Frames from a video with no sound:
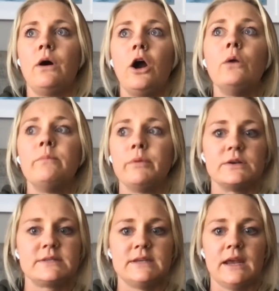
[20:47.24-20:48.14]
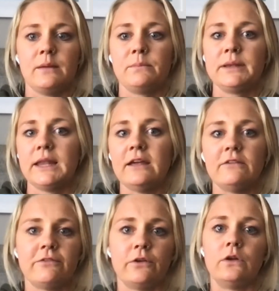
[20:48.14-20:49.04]
heart bursting,
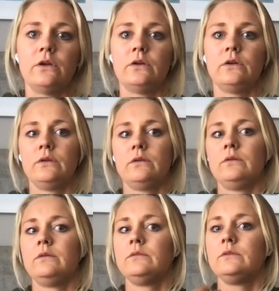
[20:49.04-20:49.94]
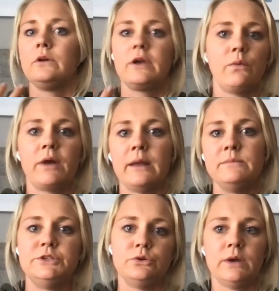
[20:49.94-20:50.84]
playful look at what
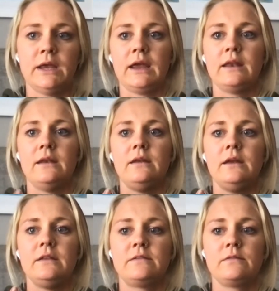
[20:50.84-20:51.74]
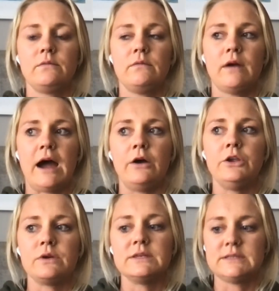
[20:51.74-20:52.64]
I'm doing. And it's how
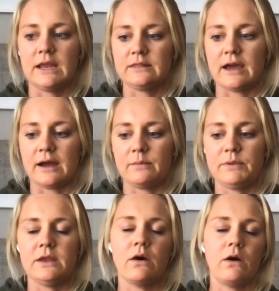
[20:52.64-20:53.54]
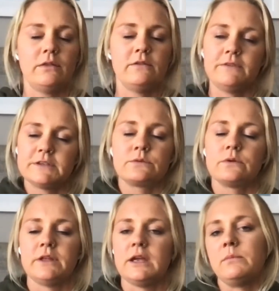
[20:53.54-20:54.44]
you can take that beyond the
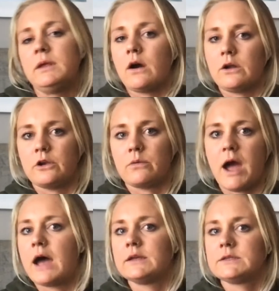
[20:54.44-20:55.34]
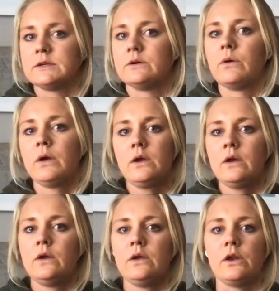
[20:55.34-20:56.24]
physical thing beyond your mat. So,
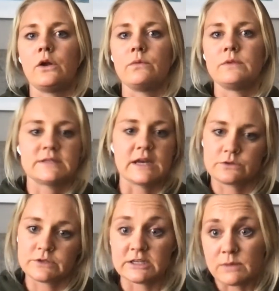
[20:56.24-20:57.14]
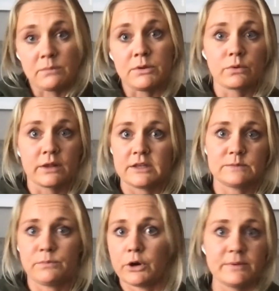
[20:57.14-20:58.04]
this exercise might be
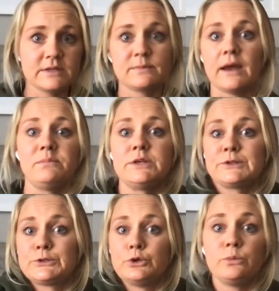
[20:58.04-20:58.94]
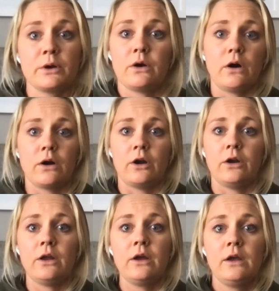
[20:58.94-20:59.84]
this burpees might be super
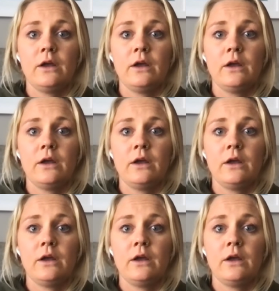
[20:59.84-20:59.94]
hard,